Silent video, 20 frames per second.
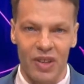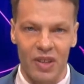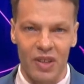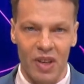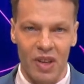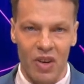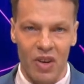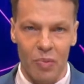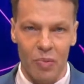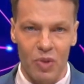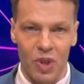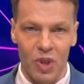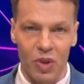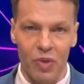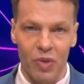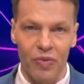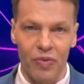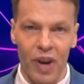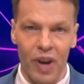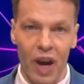They're still
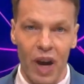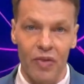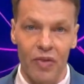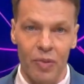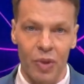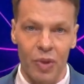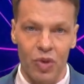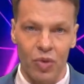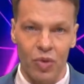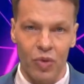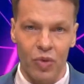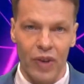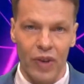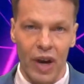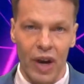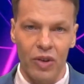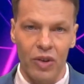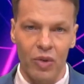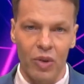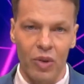far from the true
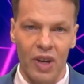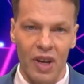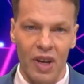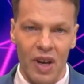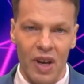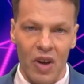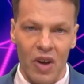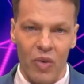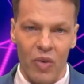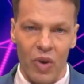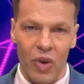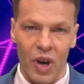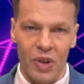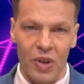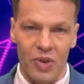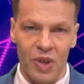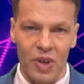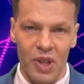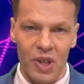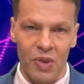value. whereas
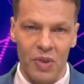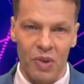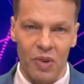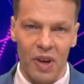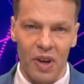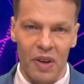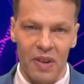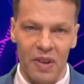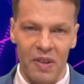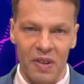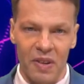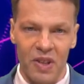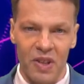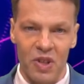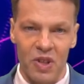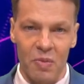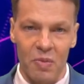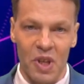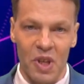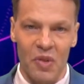this one, this would
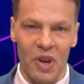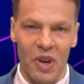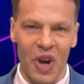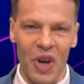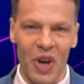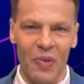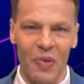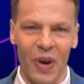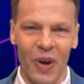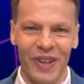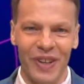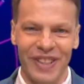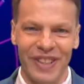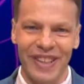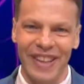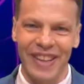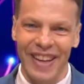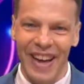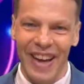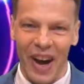be the one I'd want.
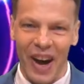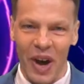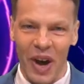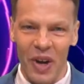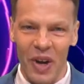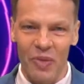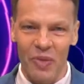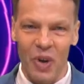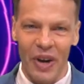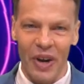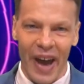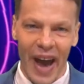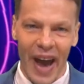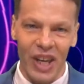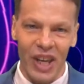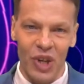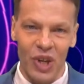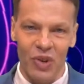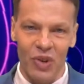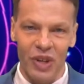I'd want
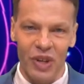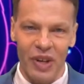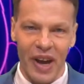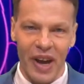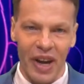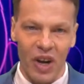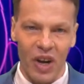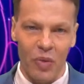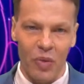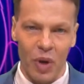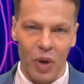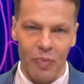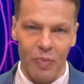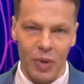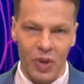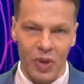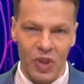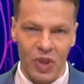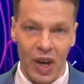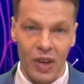accurate and I'd want
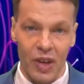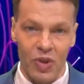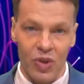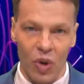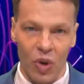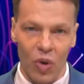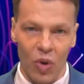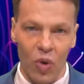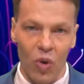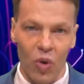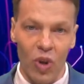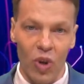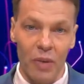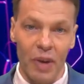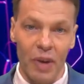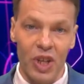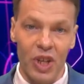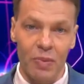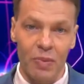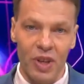precise. So all the
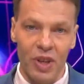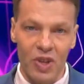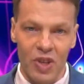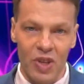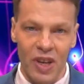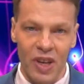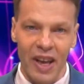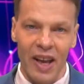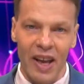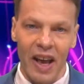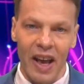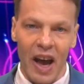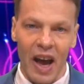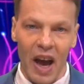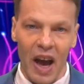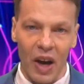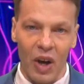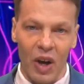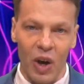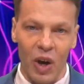measurements are
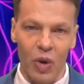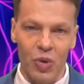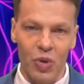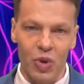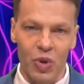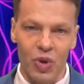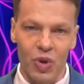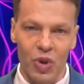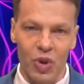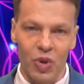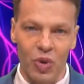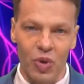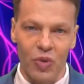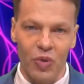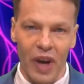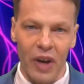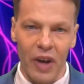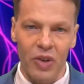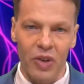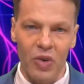close to the true
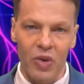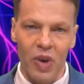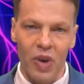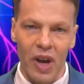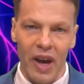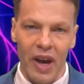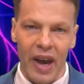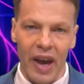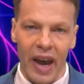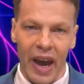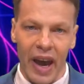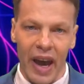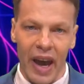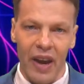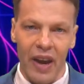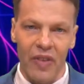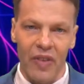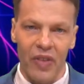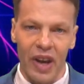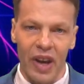value
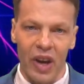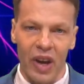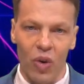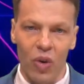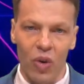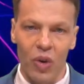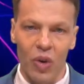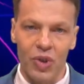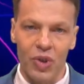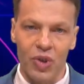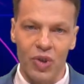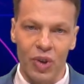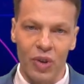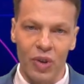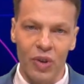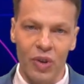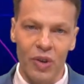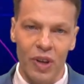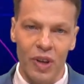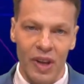and they're
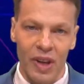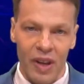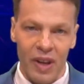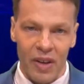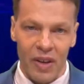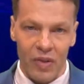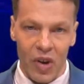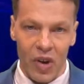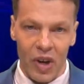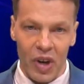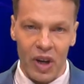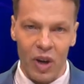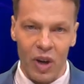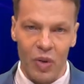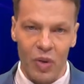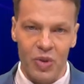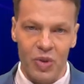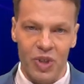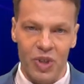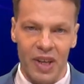also very
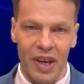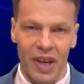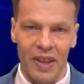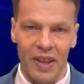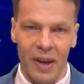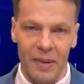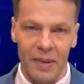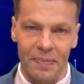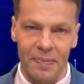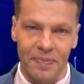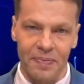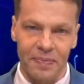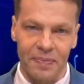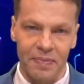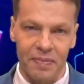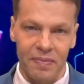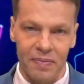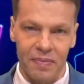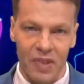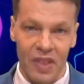close together.
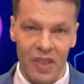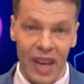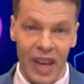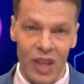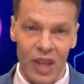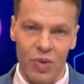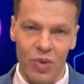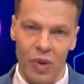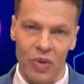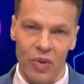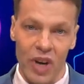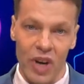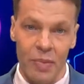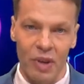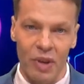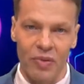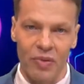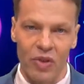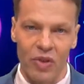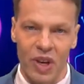That's what we're aiming
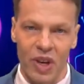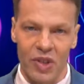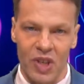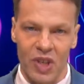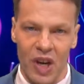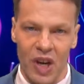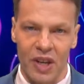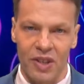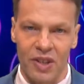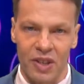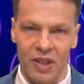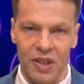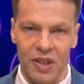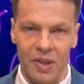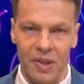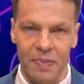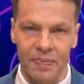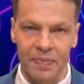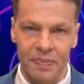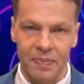for as scientists.
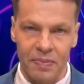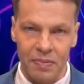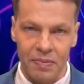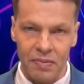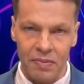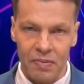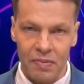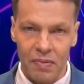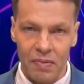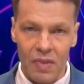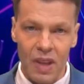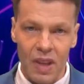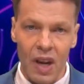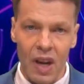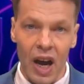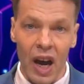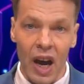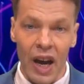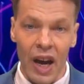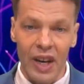
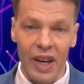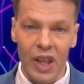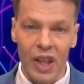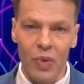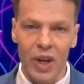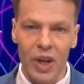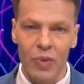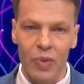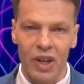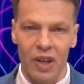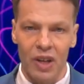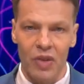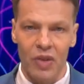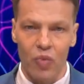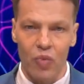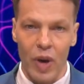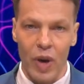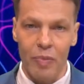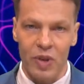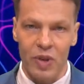Another way we can
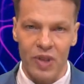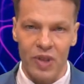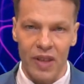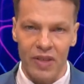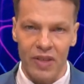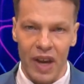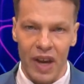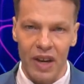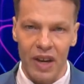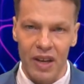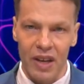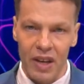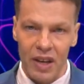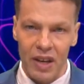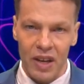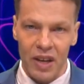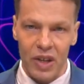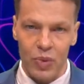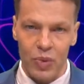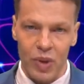represent that
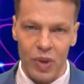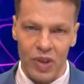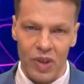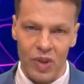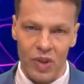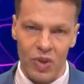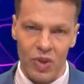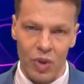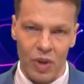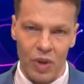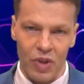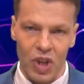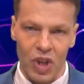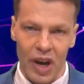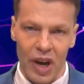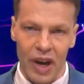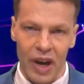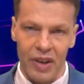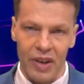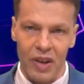is with this sort of
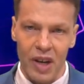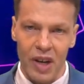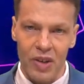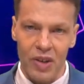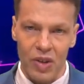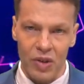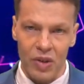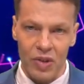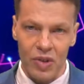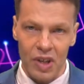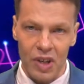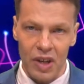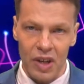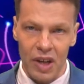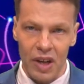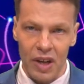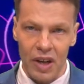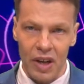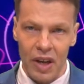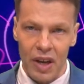chart. Okay, so you'll see
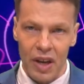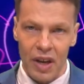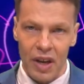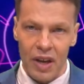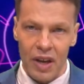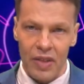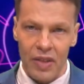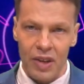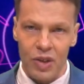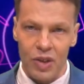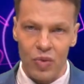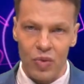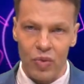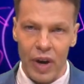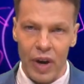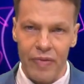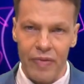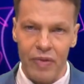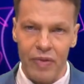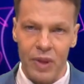here, this
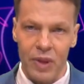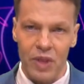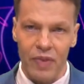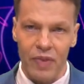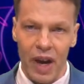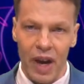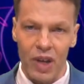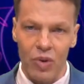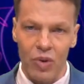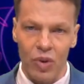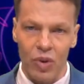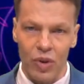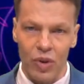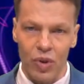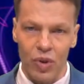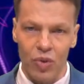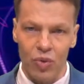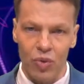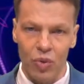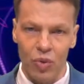reference value or the
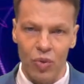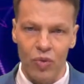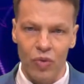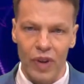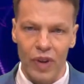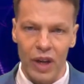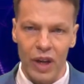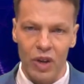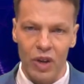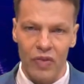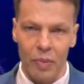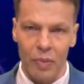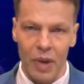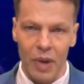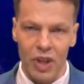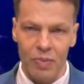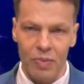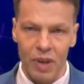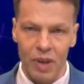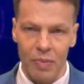true value of a
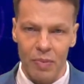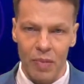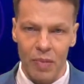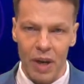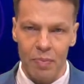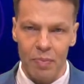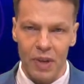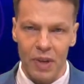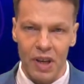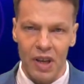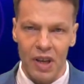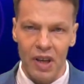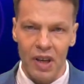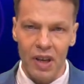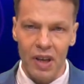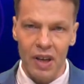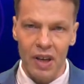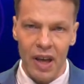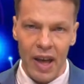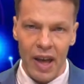measurement might be here,
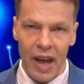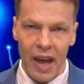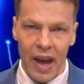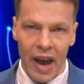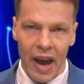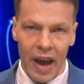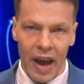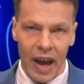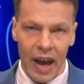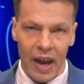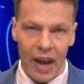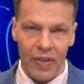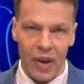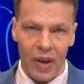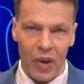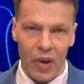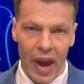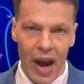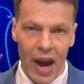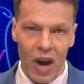and then
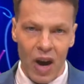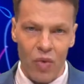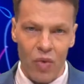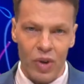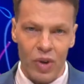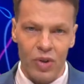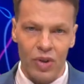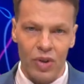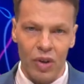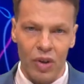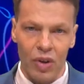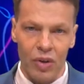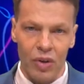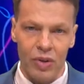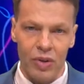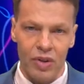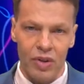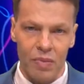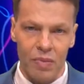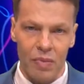our
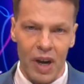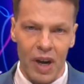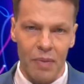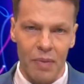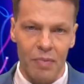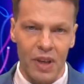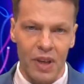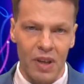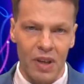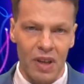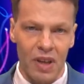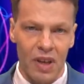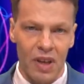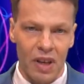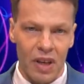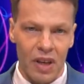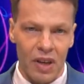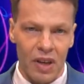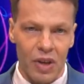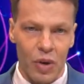results might be,
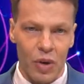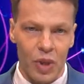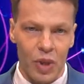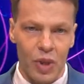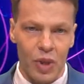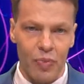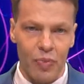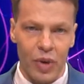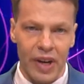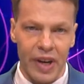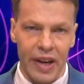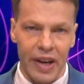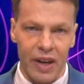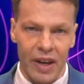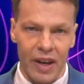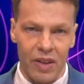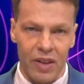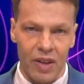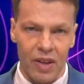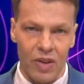spread out
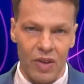like this.